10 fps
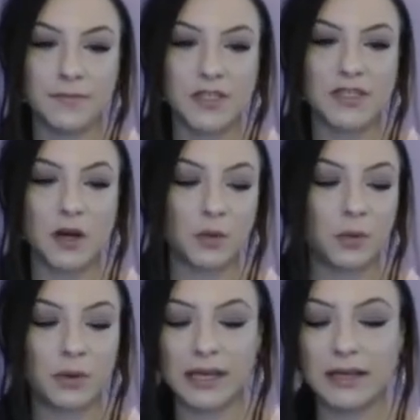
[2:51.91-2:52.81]
So
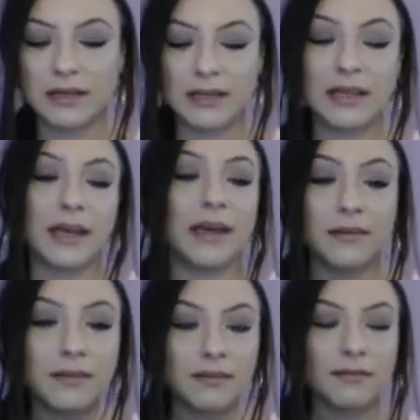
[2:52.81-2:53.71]
we add
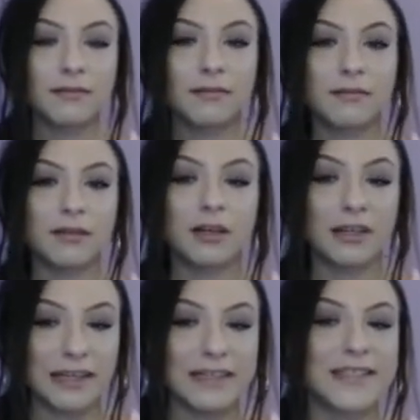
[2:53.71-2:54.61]
en.
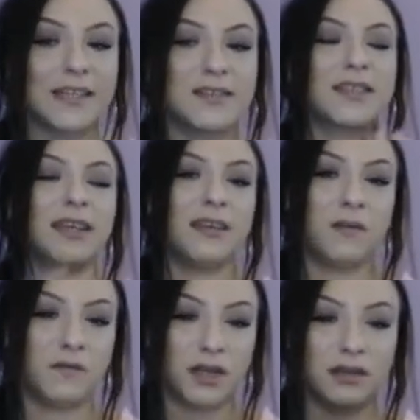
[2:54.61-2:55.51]
Okay, it sounds like the
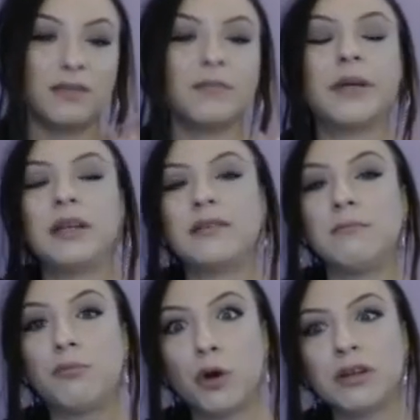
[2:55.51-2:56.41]
infinitive, but it's
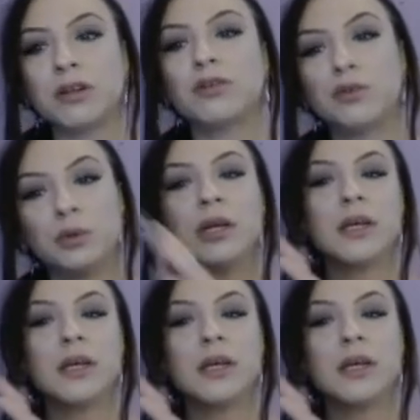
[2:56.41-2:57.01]
important to